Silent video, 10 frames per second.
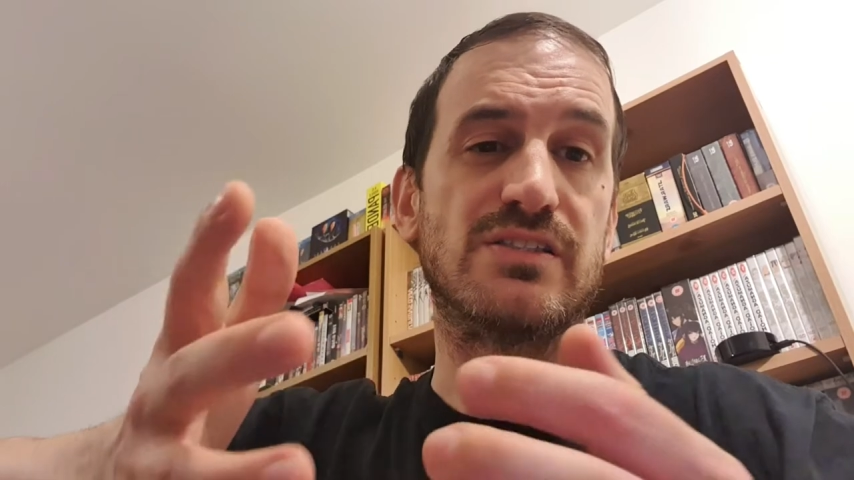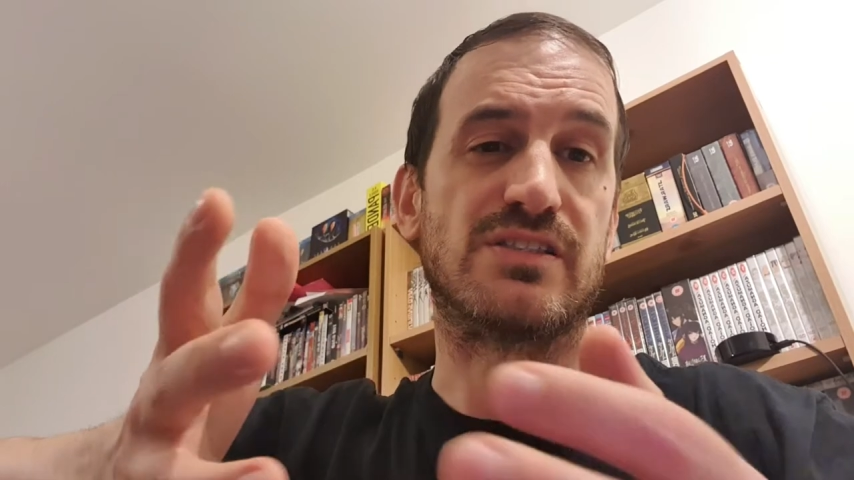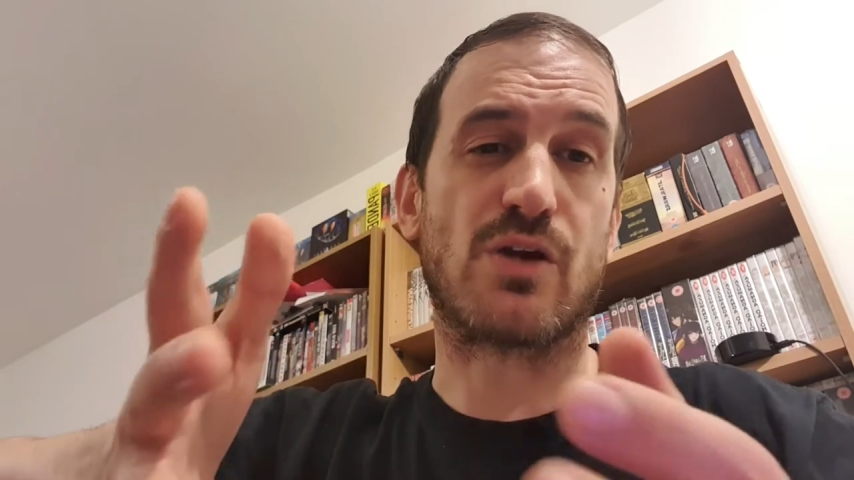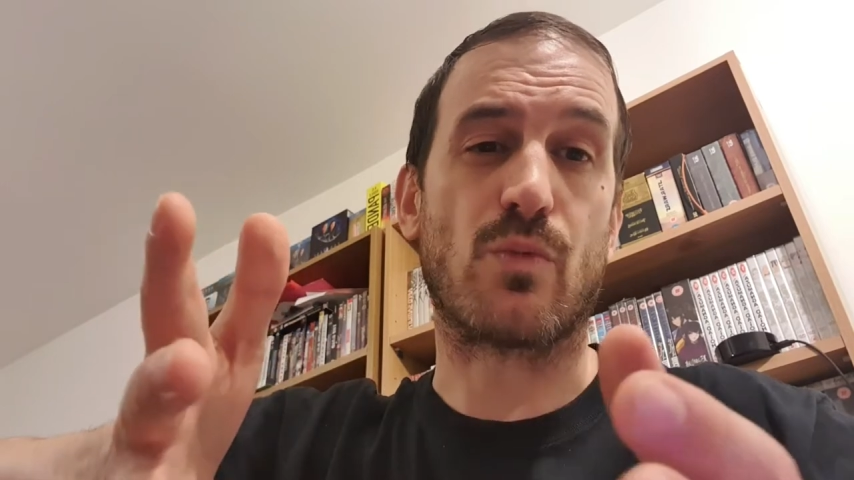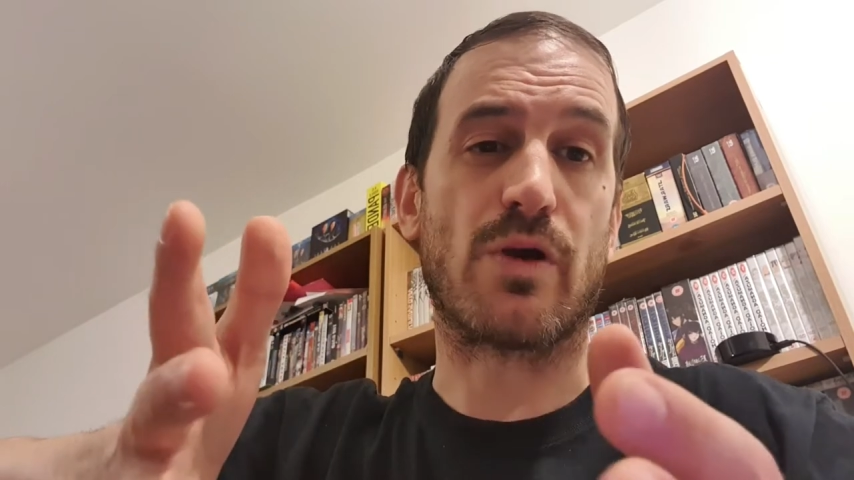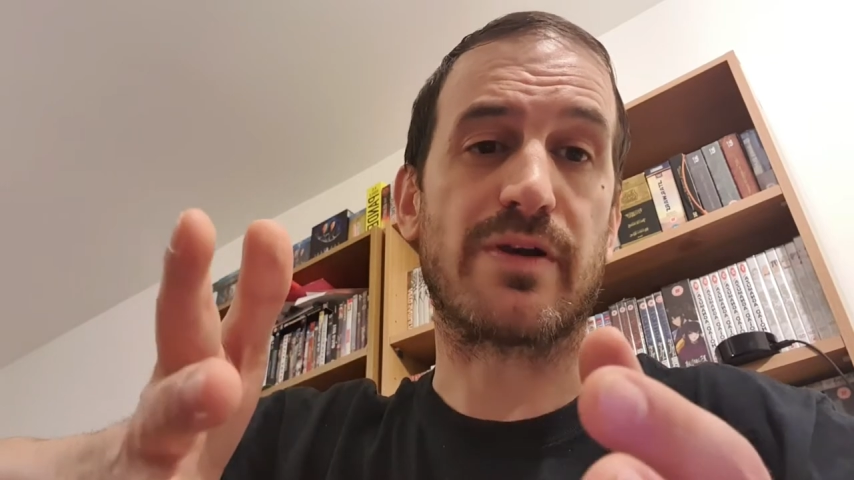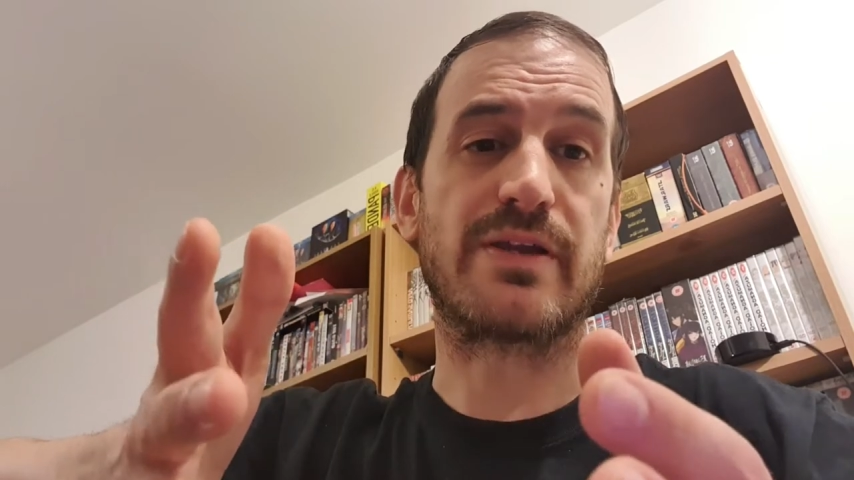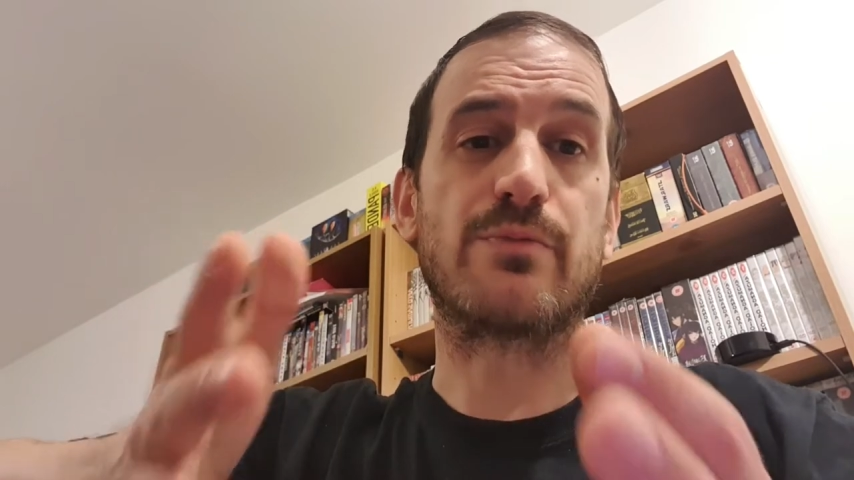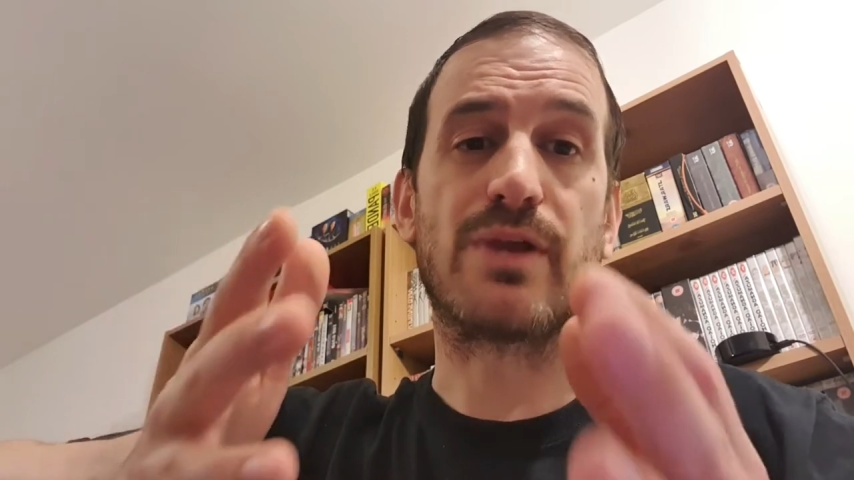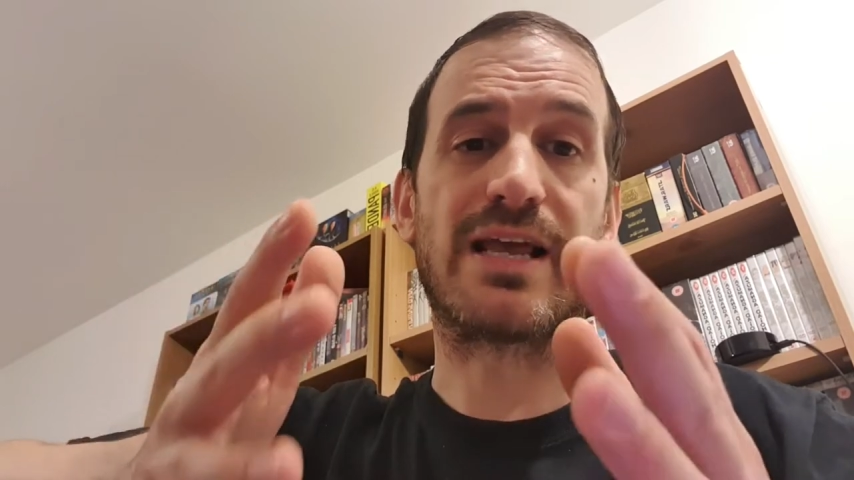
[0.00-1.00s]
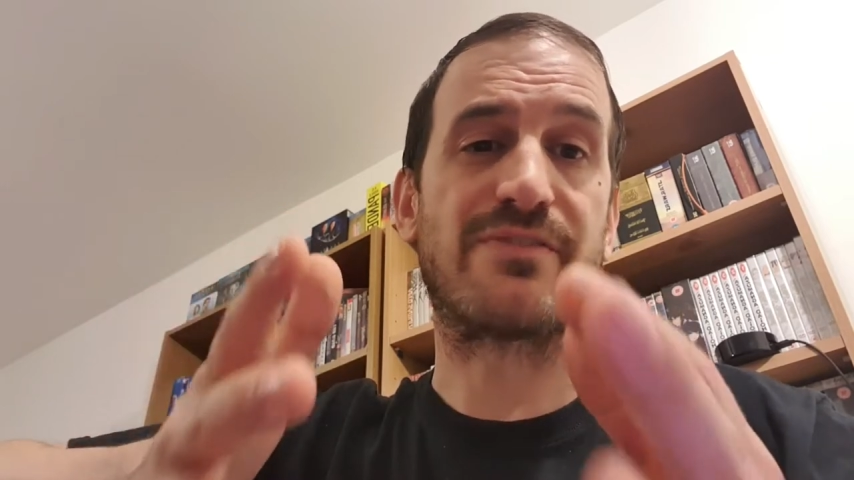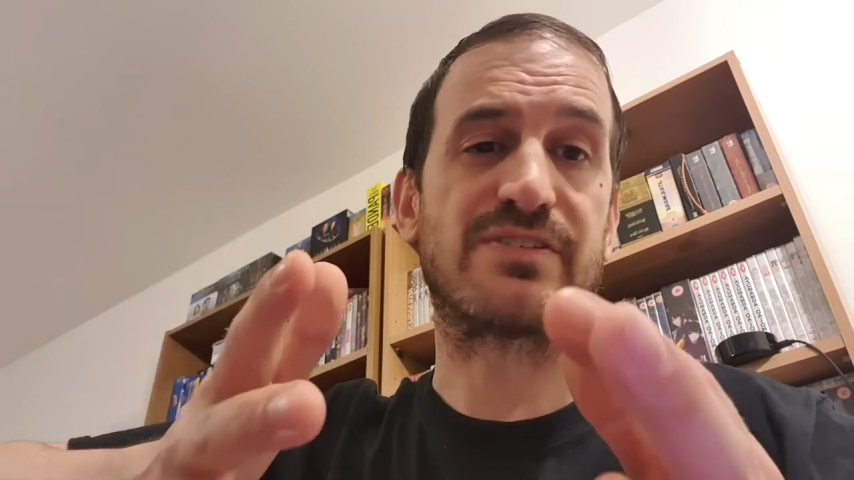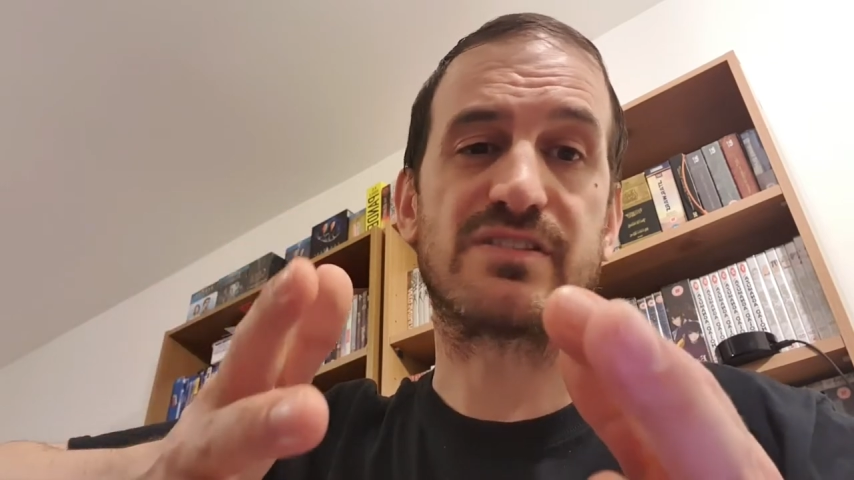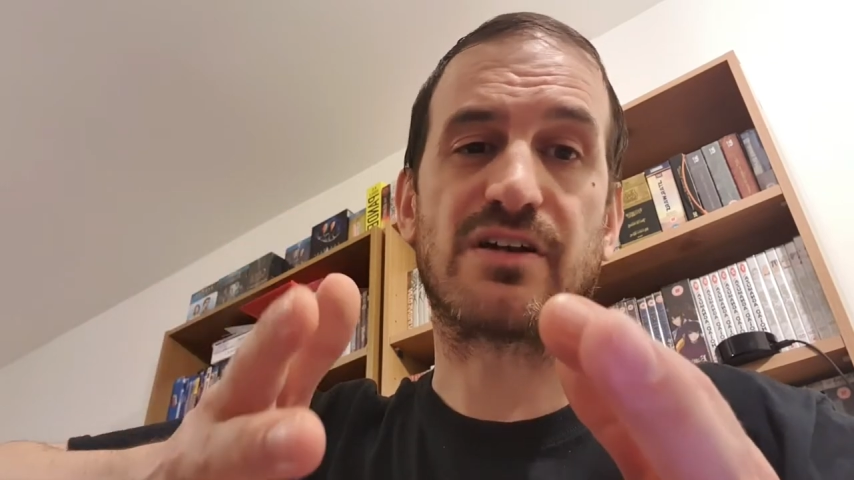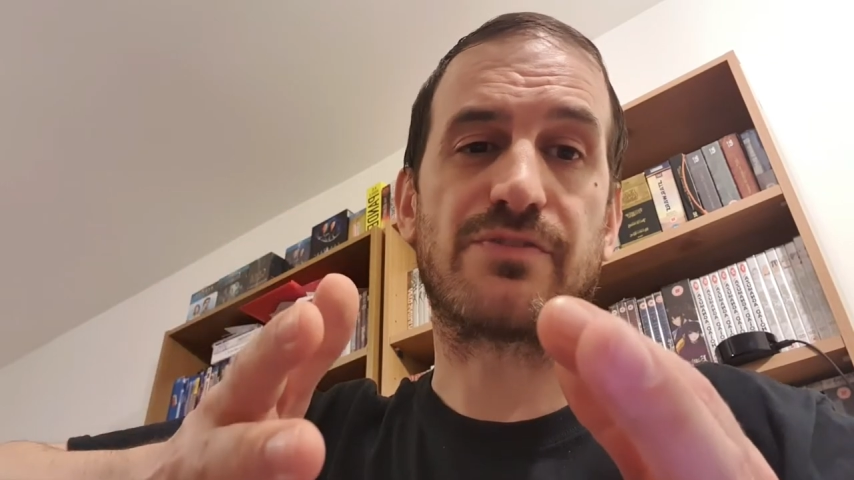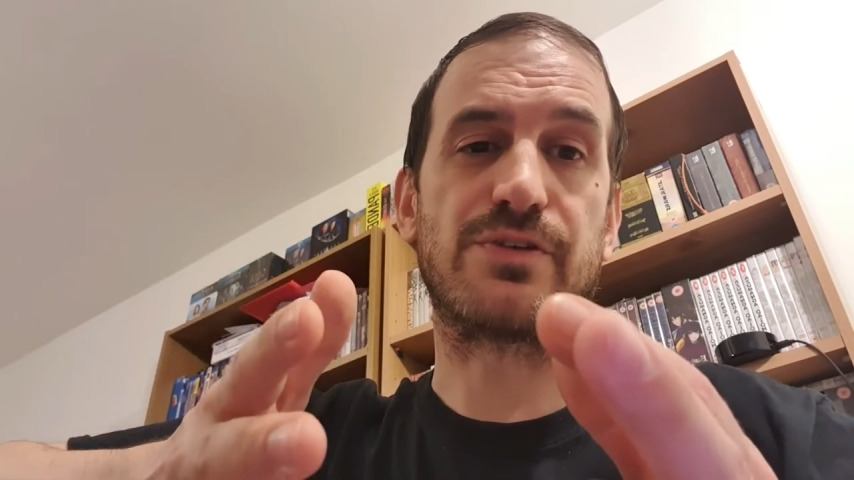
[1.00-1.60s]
don't worry, we'll have stuff